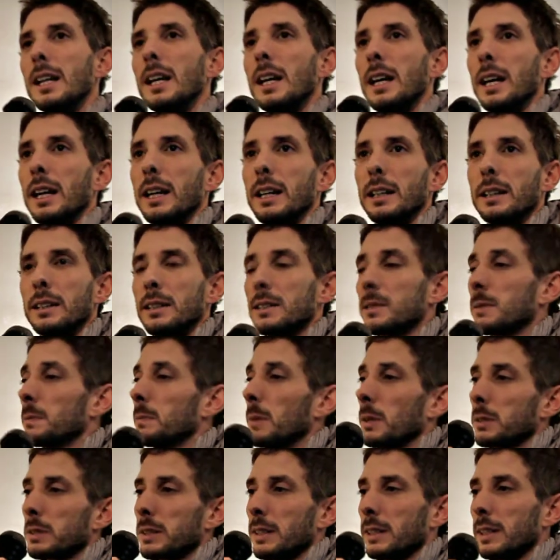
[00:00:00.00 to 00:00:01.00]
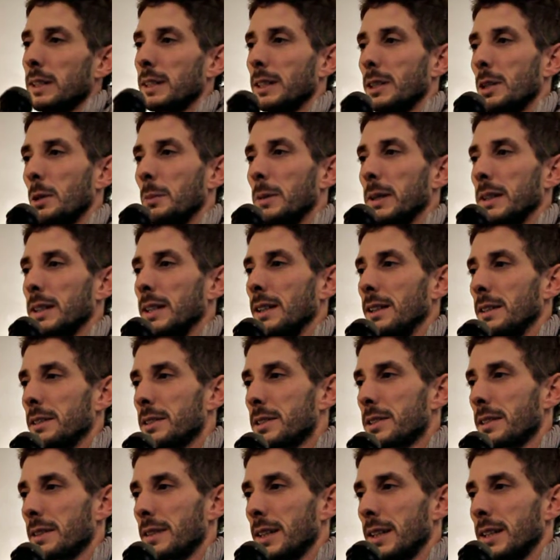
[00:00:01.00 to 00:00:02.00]
and it's mostly nomad
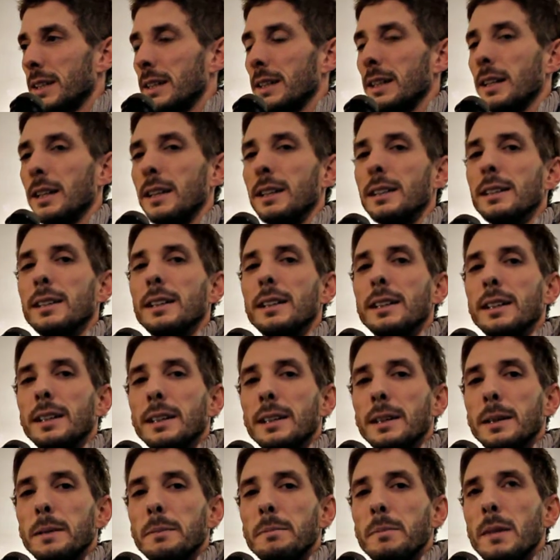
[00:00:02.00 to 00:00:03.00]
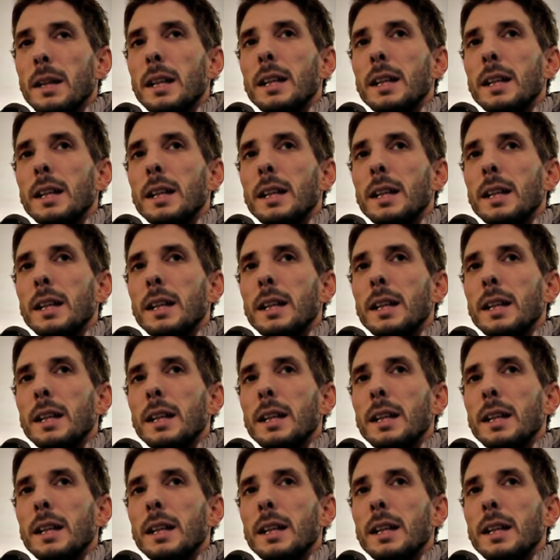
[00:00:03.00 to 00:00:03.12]
culture there. Uh,